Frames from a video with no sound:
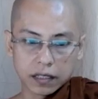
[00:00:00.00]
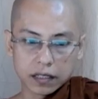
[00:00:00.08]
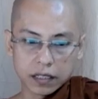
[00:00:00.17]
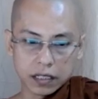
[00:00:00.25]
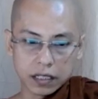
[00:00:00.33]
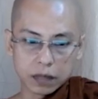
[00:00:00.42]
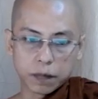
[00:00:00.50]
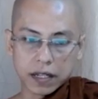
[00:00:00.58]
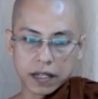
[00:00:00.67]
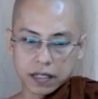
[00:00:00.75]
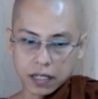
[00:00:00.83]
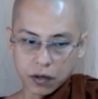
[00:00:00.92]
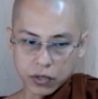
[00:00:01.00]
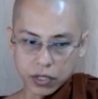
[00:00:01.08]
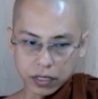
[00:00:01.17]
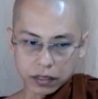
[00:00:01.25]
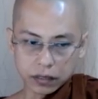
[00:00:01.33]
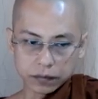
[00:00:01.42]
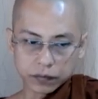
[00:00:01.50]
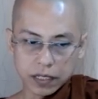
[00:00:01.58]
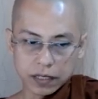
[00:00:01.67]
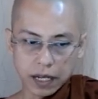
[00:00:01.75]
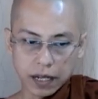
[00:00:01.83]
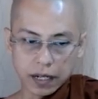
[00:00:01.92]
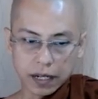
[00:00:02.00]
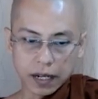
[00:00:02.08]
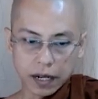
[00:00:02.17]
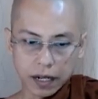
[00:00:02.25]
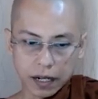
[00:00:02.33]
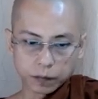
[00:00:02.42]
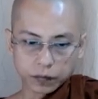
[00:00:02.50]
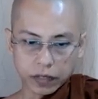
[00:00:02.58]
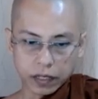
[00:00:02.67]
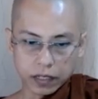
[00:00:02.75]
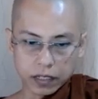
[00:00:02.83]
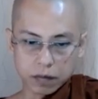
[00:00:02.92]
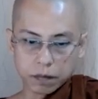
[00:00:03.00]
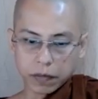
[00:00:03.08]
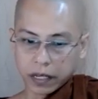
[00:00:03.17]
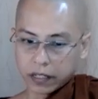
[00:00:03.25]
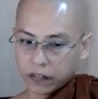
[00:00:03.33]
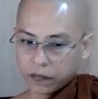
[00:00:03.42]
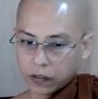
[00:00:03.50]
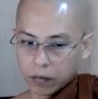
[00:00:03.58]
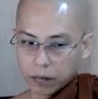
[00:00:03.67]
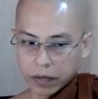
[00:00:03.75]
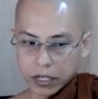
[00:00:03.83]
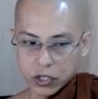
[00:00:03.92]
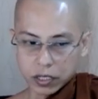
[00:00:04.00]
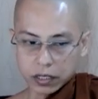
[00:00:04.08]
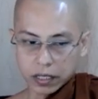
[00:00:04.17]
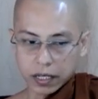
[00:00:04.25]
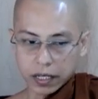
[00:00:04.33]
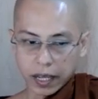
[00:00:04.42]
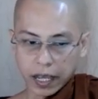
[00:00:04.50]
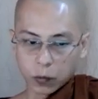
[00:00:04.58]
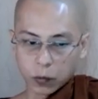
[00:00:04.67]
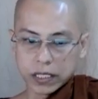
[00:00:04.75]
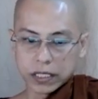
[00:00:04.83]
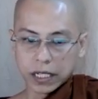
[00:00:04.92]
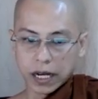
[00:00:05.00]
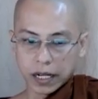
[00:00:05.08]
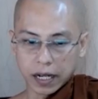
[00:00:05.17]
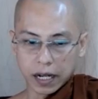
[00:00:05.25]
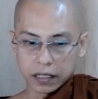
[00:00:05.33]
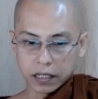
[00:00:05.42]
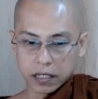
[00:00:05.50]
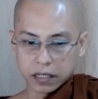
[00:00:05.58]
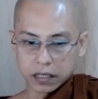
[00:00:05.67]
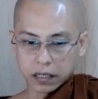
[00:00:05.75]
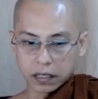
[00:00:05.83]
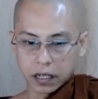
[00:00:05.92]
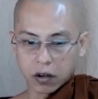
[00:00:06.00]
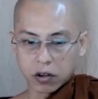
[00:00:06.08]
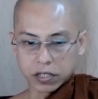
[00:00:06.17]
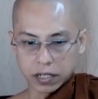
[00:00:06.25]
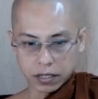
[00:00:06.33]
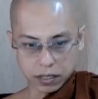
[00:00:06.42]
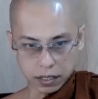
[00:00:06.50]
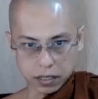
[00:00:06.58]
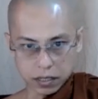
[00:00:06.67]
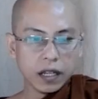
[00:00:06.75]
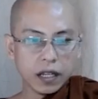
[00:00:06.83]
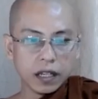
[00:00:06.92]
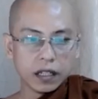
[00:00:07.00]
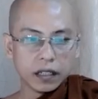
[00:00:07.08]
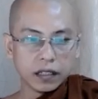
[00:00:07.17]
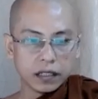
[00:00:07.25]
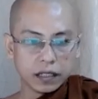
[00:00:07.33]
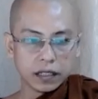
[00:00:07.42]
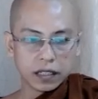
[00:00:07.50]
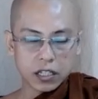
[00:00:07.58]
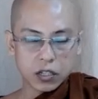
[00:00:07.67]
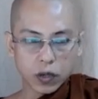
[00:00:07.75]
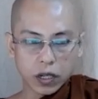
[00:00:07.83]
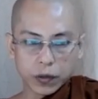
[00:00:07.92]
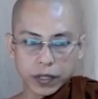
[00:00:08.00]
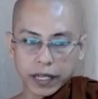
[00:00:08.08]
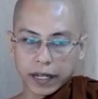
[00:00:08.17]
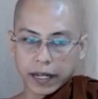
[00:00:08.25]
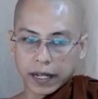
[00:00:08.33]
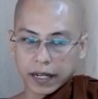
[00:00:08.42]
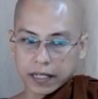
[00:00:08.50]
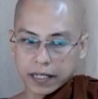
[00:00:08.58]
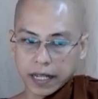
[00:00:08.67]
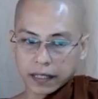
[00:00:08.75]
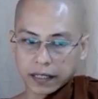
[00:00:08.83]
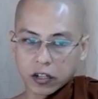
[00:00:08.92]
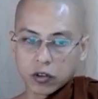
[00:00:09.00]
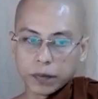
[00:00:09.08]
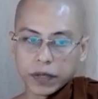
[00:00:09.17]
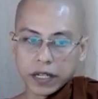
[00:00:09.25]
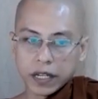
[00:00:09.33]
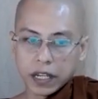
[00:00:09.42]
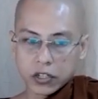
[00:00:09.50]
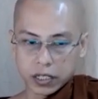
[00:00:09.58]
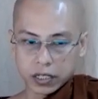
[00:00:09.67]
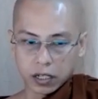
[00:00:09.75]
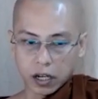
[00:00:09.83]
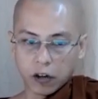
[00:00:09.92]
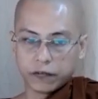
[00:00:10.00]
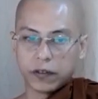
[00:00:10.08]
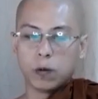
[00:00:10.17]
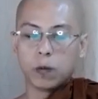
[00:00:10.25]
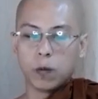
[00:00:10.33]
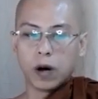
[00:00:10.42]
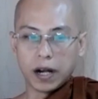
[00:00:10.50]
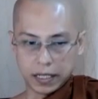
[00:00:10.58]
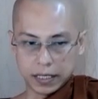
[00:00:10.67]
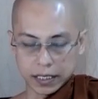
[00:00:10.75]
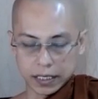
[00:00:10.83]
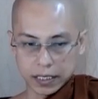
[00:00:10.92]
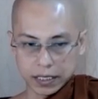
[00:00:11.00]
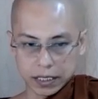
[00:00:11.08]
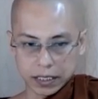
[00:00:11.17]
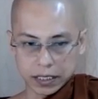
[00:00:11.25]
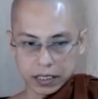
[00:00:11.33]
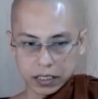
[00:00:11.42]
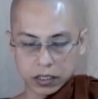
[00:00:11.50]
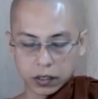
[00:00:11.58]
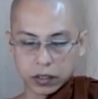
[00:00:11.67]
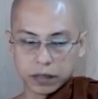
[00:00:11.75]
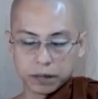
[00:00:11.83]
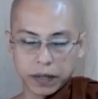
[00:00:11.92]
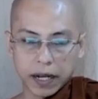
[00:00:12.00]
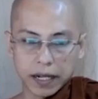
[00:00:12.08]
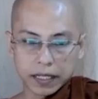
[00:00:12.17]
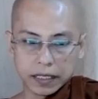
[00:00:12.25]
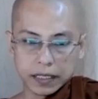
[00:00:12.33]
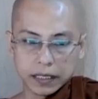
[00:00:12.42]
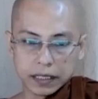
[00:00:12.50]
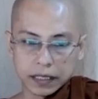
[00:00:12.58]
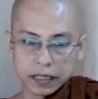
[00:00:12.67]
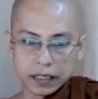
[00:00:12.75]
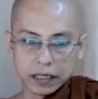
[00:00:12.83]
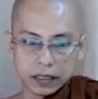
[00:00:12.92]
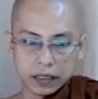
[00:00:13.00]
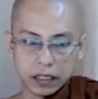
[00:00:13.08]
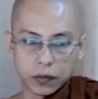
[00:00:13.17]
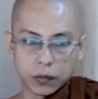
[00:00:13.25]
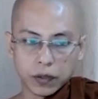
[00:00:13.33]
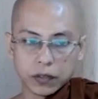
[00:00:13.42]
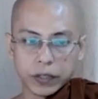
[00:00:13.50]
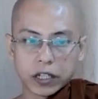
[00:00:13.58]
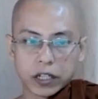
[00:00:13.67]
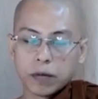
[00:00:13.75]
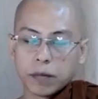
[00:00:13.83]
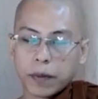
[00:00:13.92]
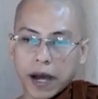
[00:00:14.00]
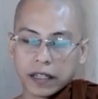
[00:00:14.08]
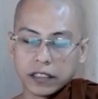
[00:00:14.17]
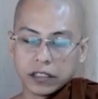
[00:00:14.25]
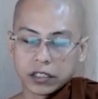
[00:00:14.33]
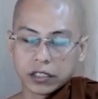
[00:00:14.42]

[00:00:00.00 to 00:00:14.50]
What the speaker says: is perception. Sankhara is mental formation, and Vijnana is the consciousness. In this way, we can understand the combination of the word. So in Pali, when we combine